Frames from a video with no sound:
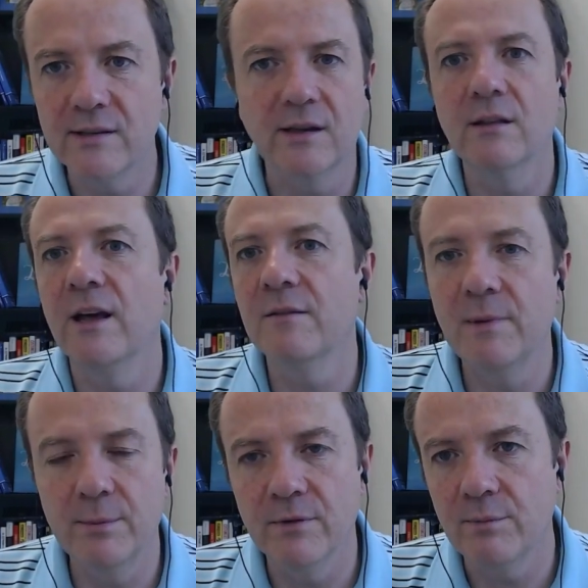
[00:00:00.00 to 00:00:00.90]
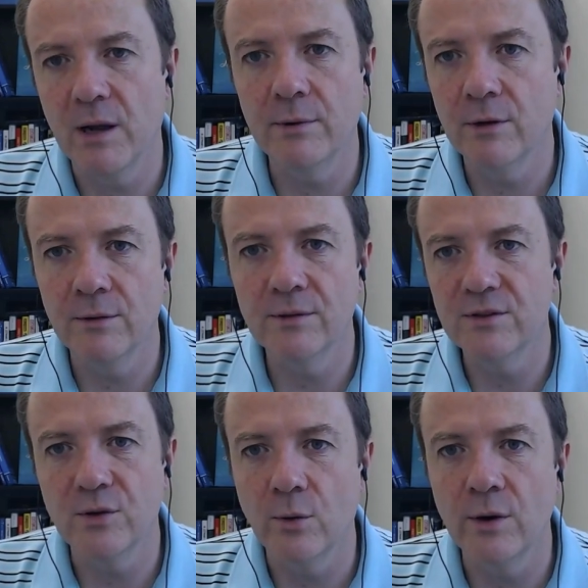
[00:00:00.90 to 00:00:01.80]
Like a lot of people have probably heard the
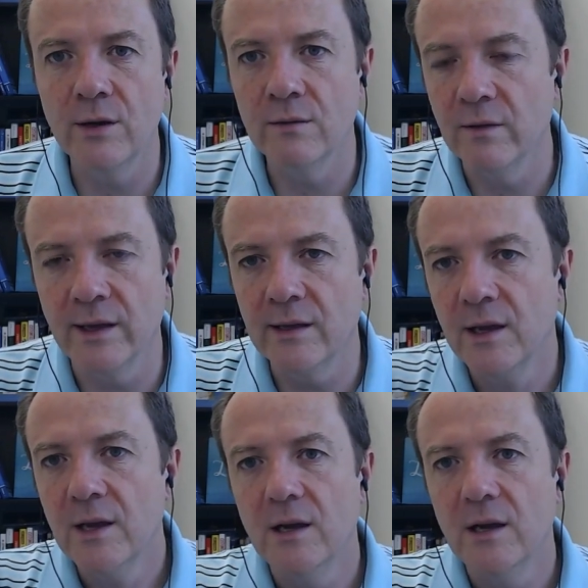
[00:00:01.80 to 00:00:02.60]
story of like